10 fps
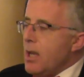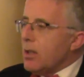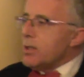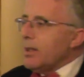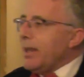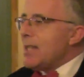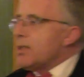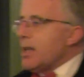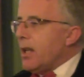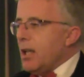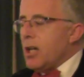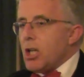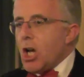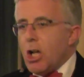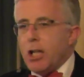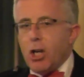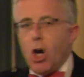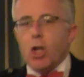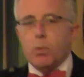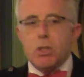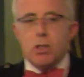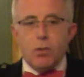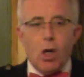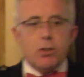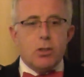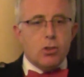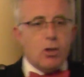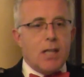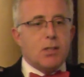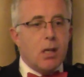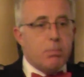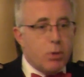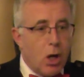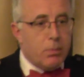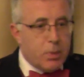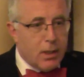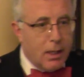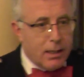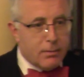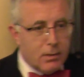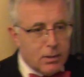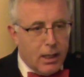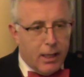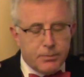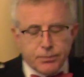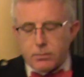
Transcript: Because the lesson I learned early on was you've got to dress appropriately, okay?